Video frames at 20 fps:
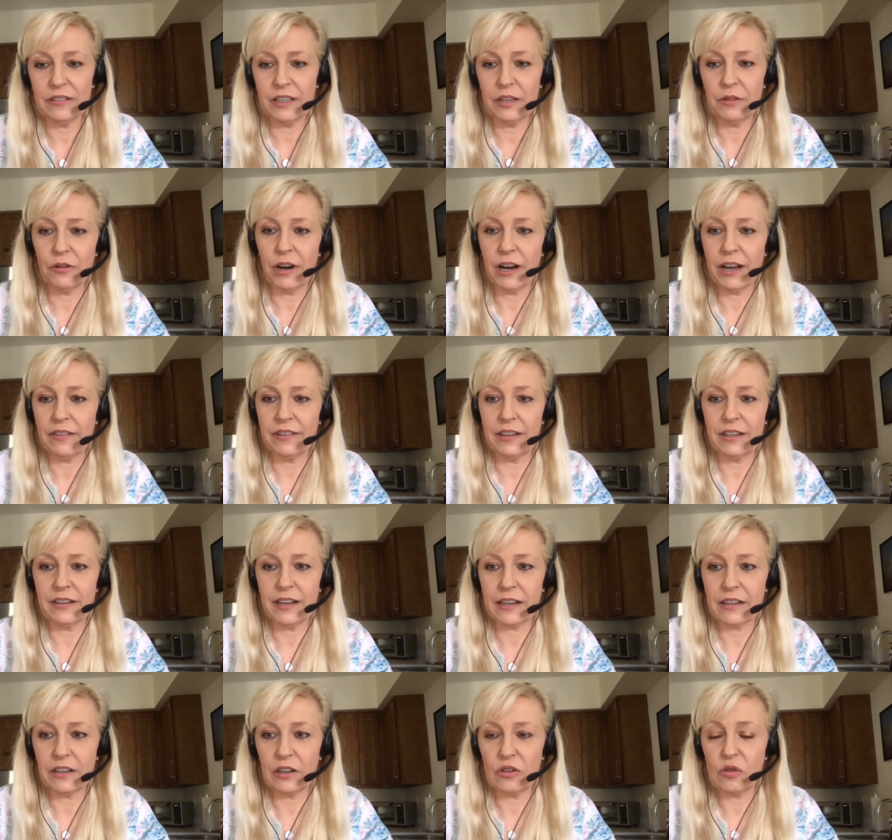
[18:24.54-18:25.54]
apparently we're
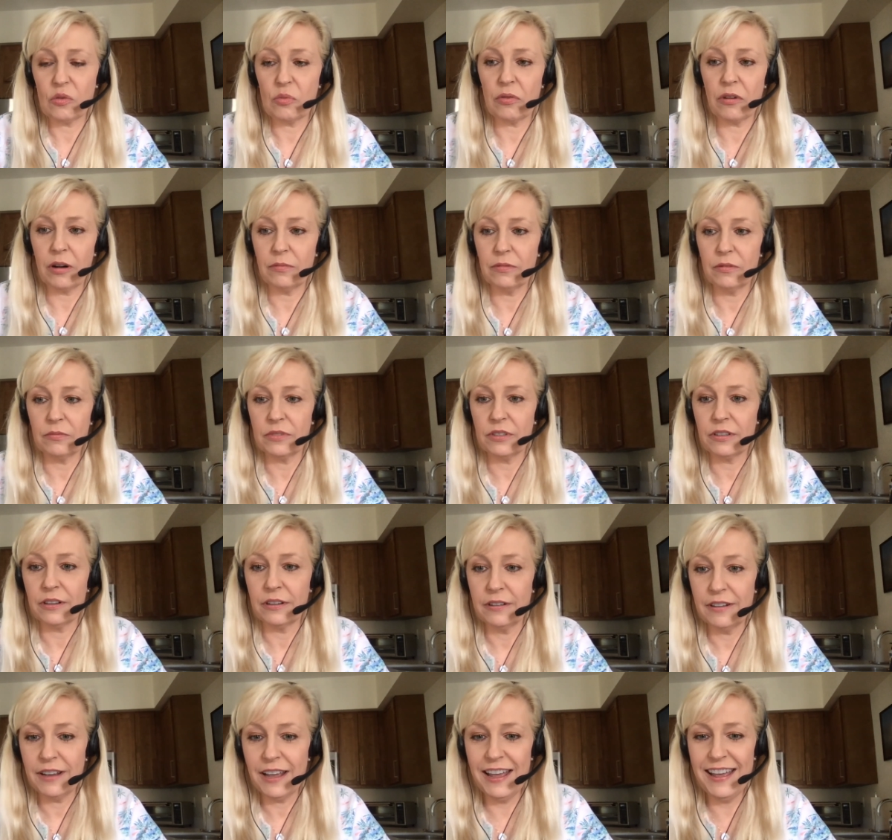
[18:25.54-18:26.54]
having technical
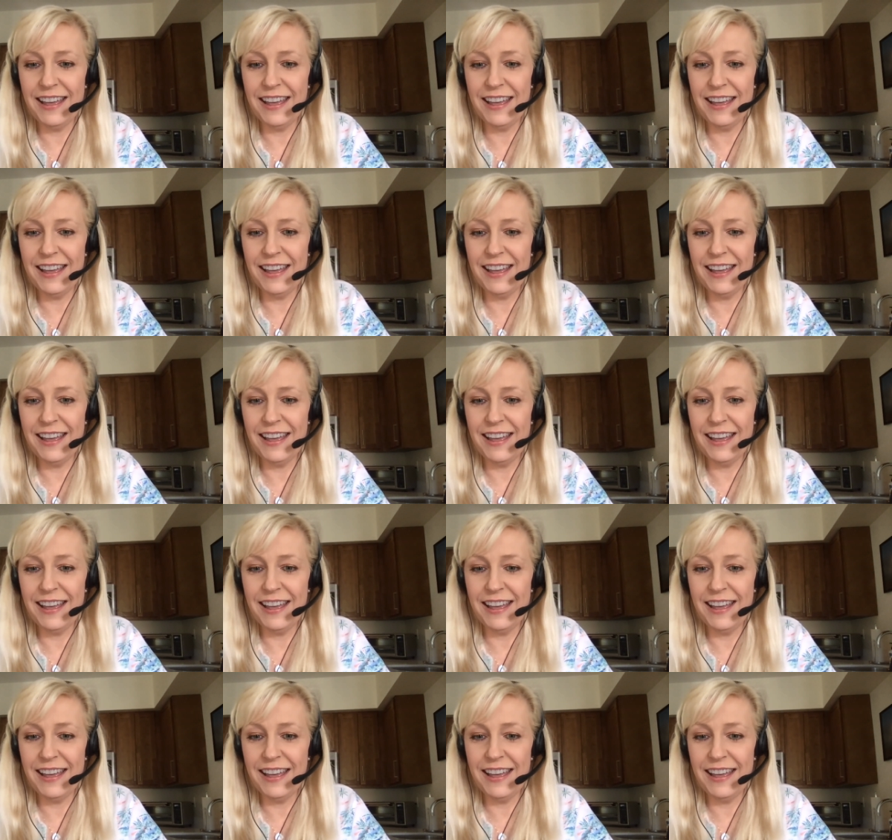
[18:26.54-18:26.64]
problems.